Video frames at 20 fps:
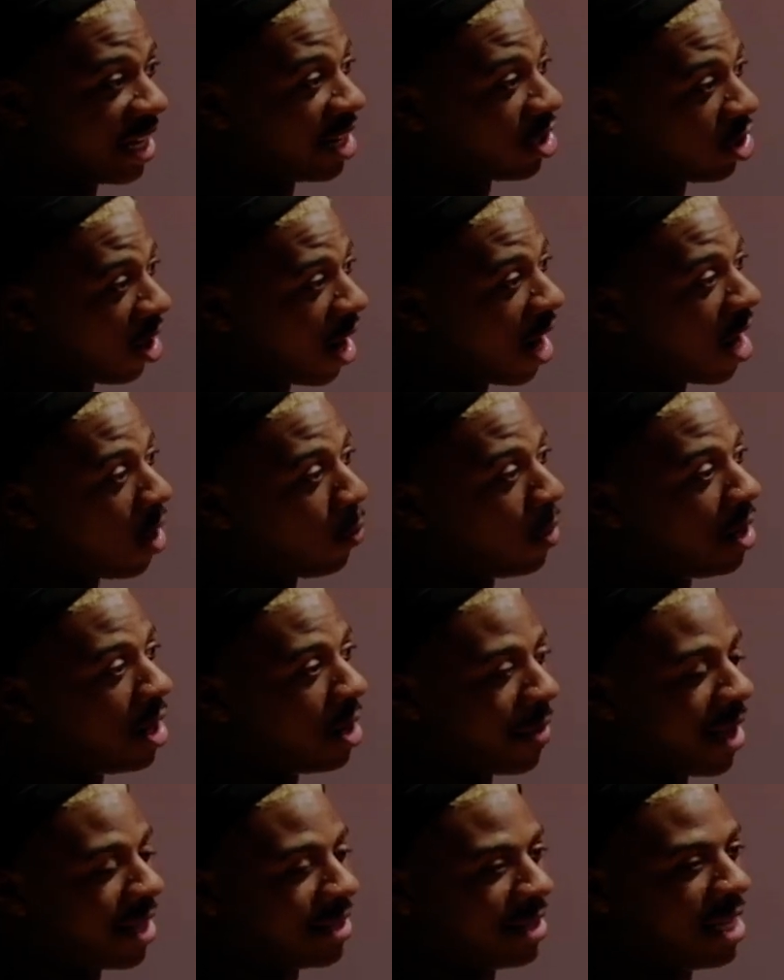in the crowd with them.
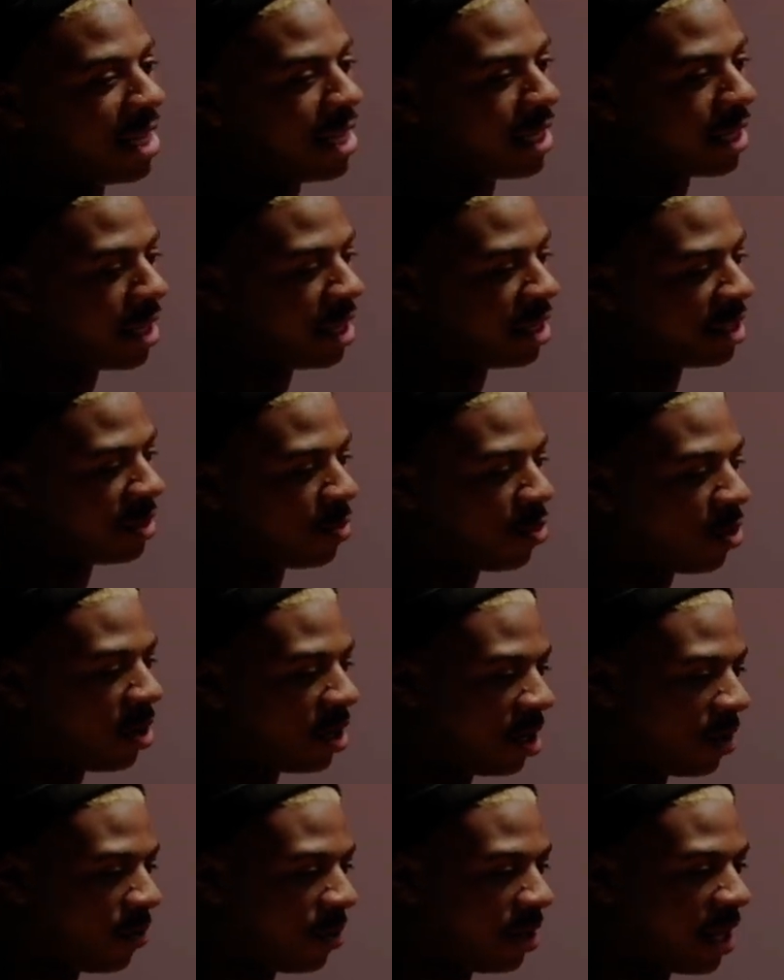I think it's more
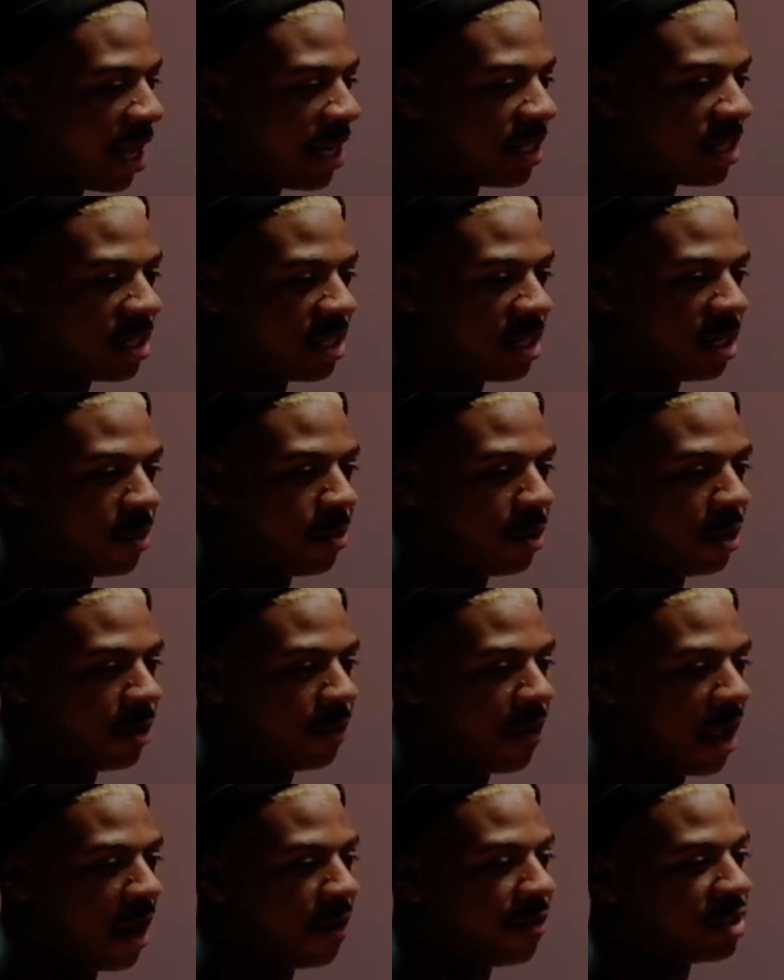the relationship of
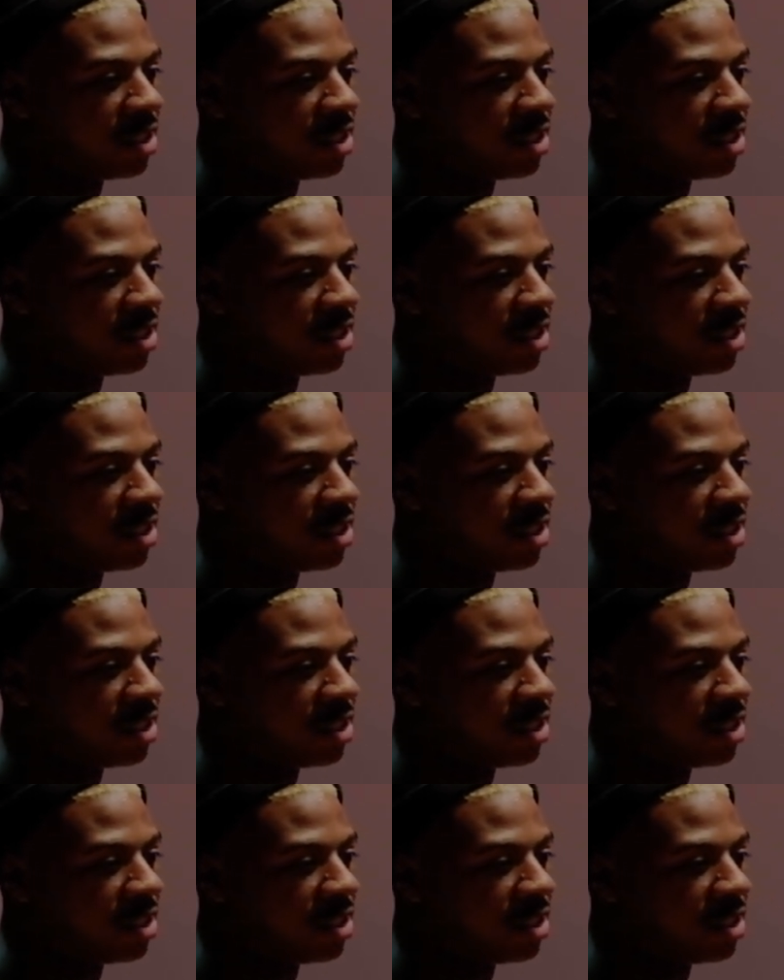every